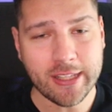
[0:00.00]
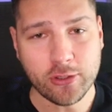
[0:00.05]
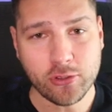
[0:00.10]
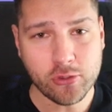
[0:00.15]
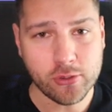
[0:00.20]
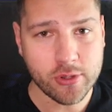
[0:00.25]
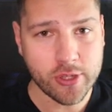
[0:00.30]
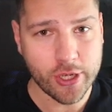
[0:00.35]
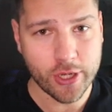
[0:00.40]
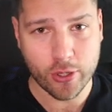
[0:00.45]

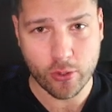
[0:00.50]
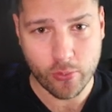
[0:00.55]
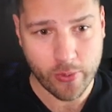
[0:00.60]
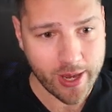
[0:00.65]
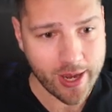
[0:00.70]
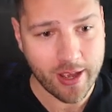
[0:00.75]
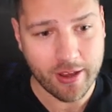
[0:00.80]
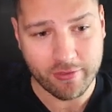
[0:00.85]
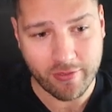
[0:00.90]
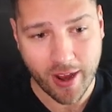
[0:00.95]
into the
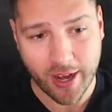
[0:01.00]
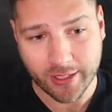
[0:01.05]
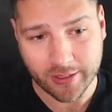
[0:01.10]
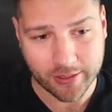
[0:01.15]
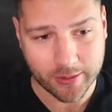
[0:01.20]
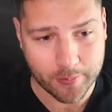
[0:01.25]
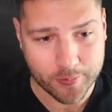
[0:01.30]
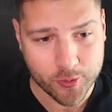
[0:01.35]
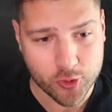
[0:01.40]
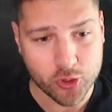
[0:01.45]
array of
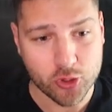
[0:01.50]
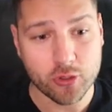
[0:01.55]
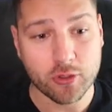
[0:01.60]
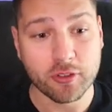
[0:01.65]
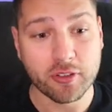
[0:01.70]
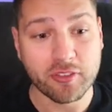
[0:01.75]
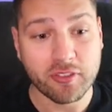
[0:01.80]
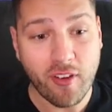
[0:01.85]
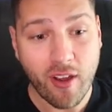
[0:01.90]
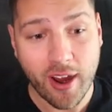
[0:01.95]
items
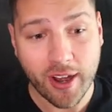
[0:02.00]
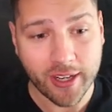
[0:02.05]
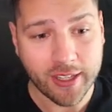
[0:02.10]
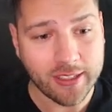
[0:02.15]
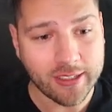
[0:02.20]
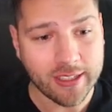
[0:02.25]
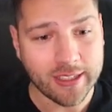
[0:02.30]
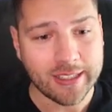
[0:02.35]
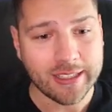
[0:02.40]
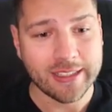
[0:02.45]
to
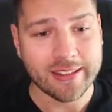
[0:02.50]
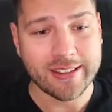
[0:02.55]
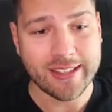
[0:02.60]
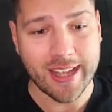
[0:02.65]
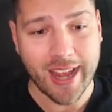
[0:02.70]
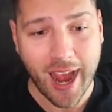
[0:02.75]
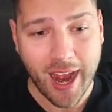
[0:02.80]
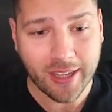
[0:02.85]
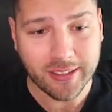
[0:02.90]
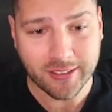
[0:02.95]
find
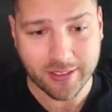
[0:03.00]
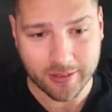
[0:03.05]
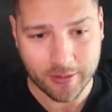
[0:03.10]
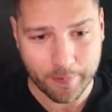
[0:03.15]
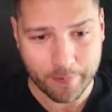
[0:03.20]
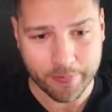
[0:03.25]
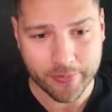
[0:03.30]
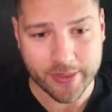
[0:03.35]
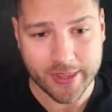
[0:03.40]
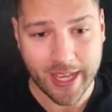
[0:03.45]
the
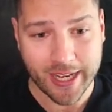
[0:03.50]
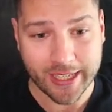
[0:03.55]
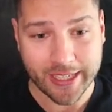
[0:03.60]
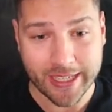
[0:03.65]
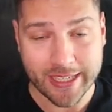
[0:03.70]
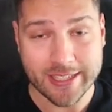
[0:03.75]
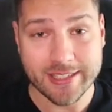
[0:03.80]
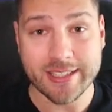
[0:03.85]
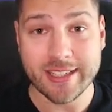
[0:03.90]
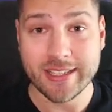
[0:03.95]
item
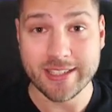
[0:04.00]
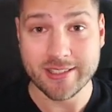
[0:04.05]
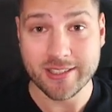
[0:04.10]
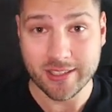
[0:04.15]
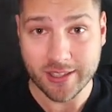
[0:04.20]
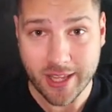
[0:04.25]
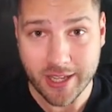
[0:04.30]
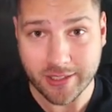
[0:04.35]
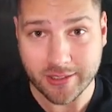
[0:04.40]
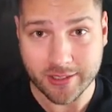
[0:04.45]
that is, is
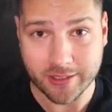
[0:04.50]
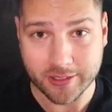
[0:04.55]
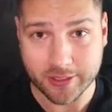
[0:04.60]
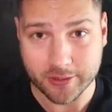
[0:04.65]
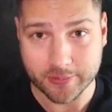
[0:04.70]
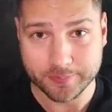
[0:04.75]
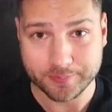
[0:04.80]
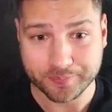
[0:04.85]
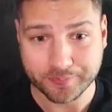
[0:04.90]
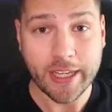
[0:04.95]

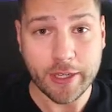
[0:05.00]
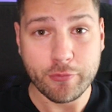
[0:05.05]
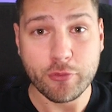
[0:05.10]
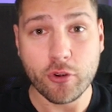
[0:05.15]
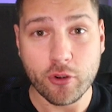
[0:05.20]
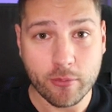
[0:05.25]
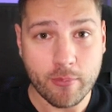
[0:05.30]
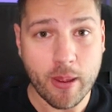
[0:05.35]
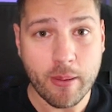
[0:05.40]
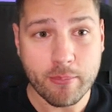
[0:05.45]
selected. And
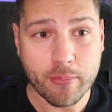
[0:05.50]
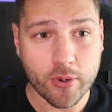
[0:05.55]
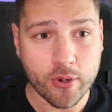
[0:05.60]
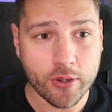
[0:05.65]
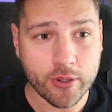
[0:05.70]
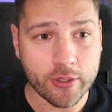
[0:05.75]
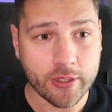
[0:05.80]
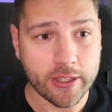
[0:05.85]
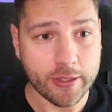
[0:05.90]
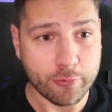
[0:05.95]
if you
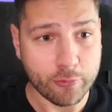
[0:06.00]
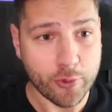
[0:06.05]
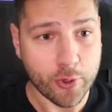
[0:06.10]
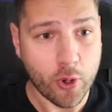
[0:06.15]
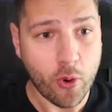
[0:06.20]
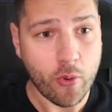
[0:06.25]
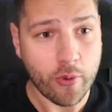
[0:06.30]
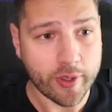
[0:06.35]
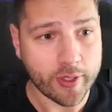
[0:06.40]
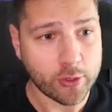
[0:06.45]
remember, if
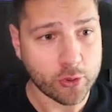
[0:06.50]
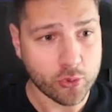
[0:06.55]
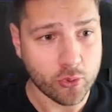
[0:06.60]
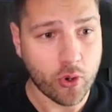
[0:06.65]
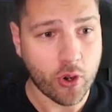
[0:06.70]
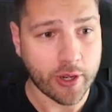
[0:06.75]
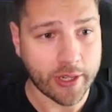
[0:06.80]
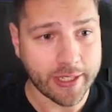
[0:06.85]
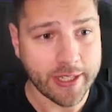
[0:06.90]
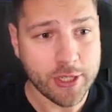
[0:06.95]
we go
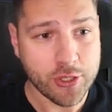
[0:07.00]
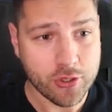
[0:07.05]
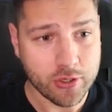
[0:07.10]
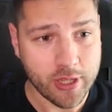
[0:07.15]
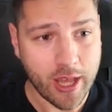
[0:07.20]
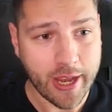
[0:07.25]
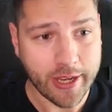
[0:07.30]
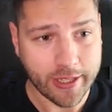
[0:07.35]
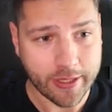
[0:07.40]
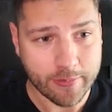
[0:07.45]
into our
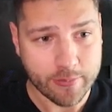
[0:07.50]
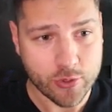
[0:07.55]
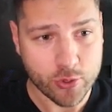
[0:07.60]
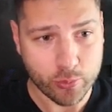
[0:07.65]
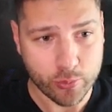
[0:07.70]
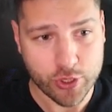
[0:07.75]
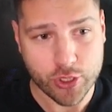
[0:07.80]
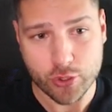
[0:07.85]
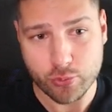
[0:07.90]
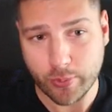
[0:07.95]
initial
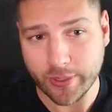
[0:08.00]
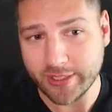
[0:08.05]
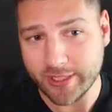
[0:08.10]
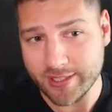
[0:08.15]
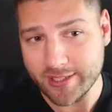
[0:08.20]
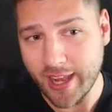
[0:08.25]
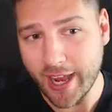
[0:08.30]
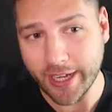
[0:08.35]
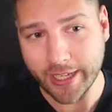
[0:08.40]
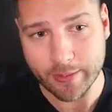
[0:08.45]
items, which is what
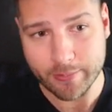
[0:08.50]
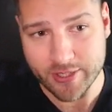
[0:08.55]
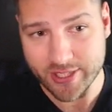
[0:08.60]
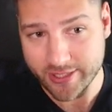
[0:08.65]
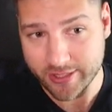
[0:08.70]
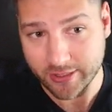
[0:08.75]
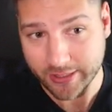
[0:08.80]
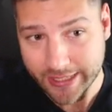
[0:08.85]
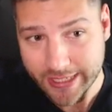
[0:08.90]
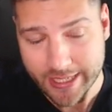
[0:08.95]
this item
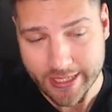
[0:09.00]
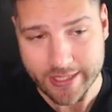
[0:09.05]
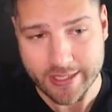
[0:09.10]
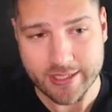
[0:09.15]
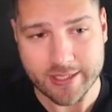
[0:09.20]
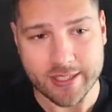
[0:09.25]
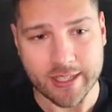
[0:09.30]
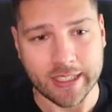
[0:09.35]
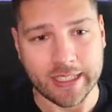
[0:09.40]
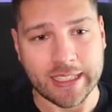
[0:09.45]
still
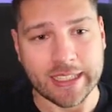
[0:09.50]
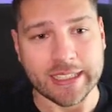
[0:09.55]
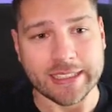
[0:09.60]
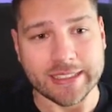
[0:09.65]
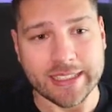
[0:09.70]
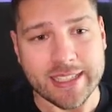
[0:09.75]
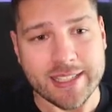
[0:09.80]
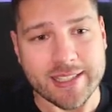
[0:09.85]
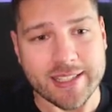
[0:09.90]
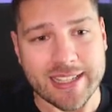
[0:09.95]
is,
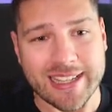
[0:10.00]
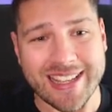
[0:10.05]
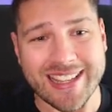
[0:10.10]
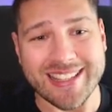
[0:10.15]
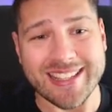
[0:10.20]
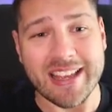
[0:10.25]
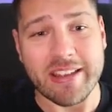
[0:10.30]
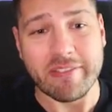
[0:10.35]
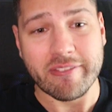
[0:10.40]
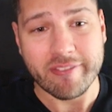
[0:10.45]
this
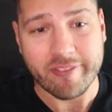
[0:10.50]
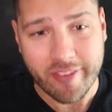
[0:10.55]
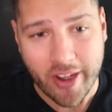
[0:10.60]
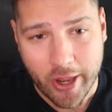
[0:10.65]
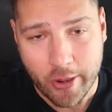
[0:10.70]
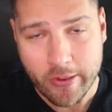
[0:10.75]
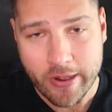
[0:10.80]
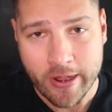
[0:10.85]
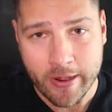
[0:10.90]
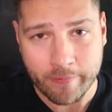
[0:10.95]
is a
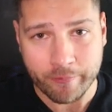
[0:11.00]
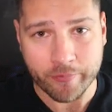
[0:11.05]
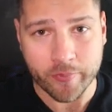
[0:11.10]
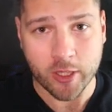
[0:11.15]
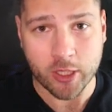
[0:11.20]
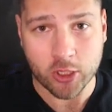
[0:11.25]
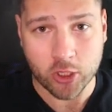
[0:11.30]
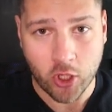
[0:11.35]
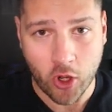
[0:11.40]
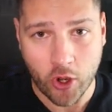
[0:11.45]
very
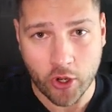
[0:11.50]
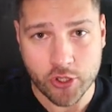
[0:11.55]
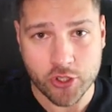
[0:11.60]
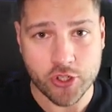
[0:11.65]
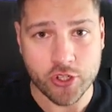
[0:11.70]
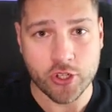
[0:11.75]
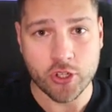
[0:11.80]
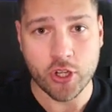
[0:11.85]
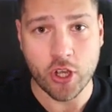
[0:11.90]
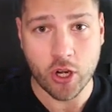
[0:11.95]

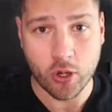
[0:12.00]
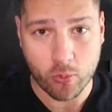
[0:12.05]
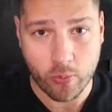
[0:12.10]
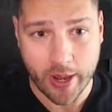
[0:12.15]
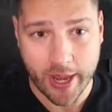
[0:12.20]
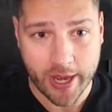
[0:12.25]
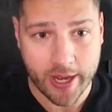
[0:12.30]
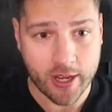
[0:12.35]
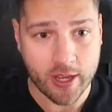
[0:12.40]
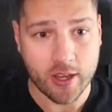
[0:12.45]
large
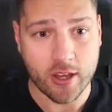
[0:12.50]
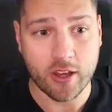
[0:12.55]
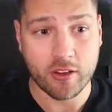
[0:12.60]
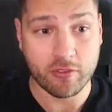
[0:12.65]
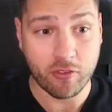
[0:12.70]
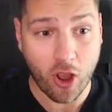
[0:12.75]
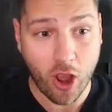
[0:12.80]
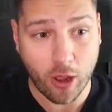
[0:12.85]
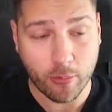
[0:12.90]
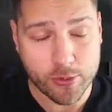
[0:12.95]
array
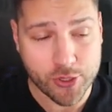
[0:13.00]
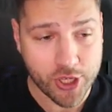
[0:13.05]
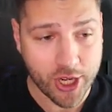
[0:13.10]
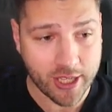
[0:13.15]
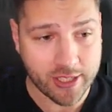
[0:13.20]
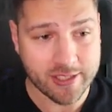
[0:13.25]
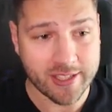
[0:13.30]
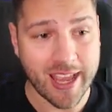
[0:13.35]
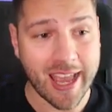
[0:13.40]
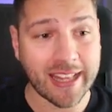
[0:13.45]
of
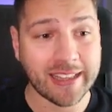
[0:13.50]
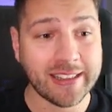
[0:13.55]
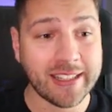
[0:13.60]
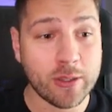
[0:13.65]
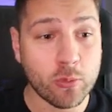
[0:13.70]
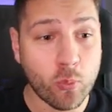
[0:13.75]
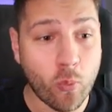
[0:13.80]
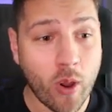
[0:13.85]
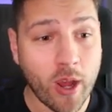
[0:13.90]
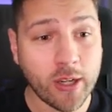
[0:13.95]
objects
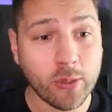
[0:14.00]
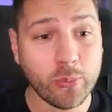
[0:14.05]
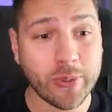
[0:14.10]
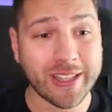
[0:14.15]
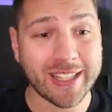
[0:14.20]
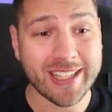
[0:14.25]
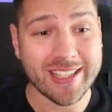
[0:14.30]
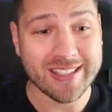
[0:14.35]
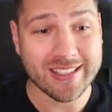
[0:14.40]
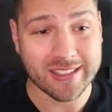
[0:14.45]
and the one
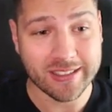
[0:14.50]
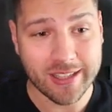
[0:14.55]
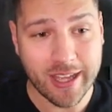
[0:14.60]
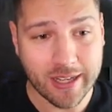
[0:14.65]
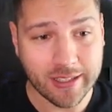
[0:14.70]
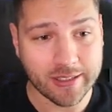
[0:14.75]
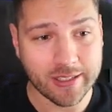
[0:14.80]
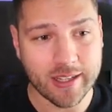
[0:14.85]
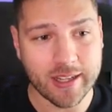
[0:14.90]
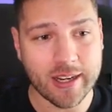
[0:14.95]
with is
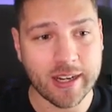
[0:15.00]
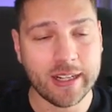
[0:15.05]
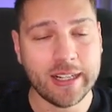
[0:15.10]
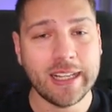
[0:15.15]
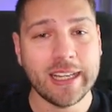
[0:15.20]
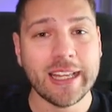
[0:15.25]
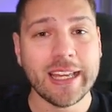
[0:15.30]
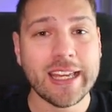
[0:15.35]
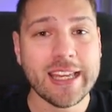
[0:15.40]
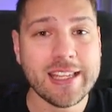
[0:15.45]
selected
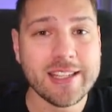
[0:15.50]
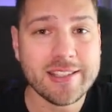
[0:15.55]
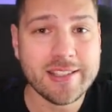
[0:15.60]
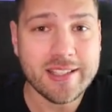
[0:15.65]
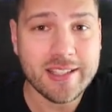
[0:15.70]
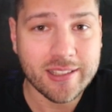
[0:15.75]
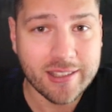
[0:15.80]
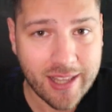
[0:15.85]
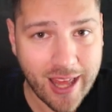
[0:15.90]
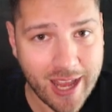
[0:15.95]

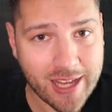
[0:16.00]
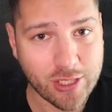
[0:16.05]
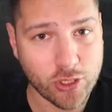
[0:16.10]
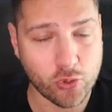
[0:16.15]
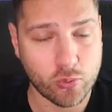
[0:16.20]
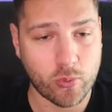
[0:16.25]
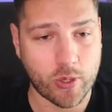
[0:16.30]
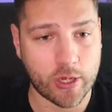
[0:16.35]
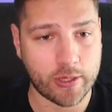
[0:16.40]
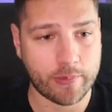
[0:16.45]
is the
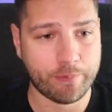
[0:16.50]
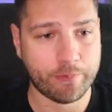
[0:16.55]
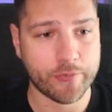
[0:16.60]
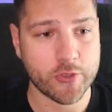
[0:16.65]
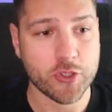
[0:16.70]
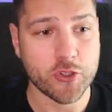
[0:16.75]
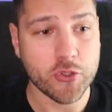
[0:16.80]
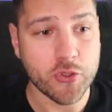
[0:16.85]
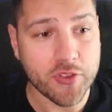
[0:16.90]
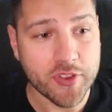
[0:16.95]
last one.
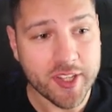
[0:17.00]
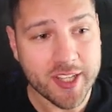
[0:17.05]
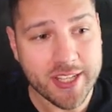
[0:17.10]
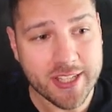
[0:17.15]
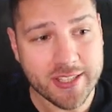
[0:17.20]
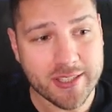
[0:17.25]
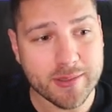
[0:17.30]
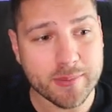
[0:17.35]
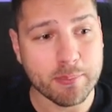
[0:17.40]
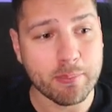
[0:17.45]
So
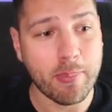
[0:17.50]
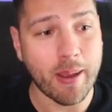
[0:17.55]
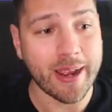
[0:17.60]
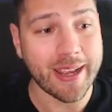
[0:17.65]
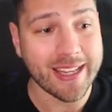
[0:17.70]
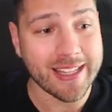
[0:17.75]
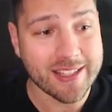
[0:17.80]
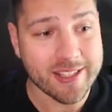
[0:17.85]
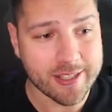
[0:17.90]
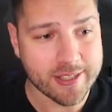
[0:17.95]
this
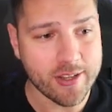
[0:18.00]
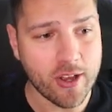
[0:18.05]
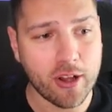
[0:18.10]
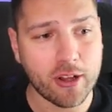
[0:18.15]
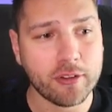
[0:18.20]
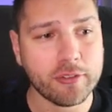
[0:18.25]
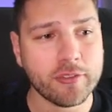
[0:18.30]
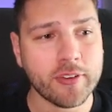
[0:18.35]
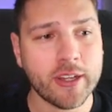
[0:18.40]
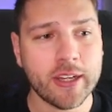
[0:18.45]
by
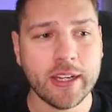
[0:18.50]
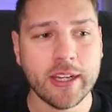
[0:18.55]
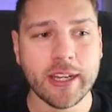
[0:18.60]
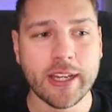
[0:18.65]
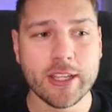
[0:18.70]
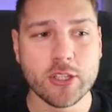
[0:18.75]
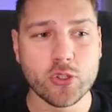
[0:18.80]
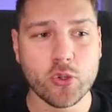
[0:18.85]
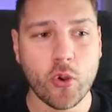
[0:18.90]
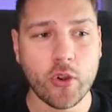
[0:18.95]
itself
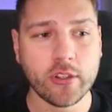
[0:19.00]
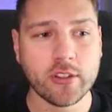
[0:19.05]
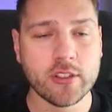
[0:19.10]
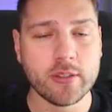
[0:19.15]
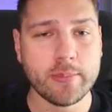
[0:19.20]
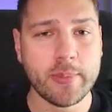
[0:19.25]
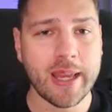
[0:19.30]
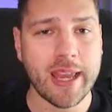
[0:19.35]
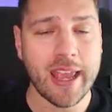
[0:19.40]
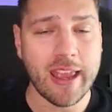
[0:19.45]
is going
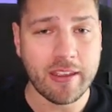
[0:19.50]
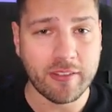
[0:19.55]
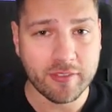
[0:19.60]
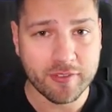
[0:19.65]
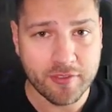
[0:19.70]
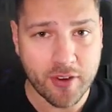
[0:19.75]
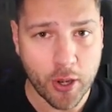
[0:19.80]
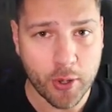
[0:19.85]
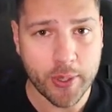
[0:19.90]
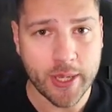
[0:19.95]
to be a
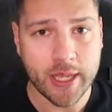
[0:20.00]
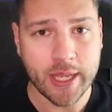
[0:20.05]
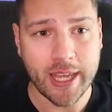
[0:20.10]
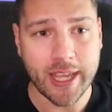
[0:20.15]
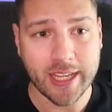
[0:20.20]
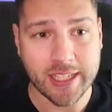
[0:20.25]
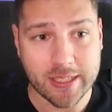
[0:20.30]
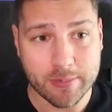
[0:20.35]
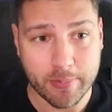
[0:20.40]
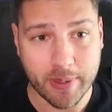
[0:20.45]

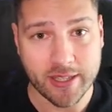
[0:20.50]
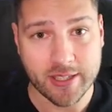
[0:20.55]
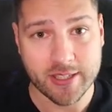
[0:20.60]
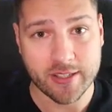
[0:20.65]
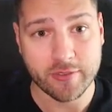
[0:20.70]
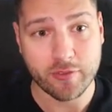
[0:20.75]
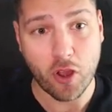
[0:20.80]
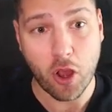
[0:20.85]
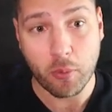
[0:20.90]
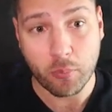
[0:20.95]
very
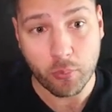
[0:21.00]
expensive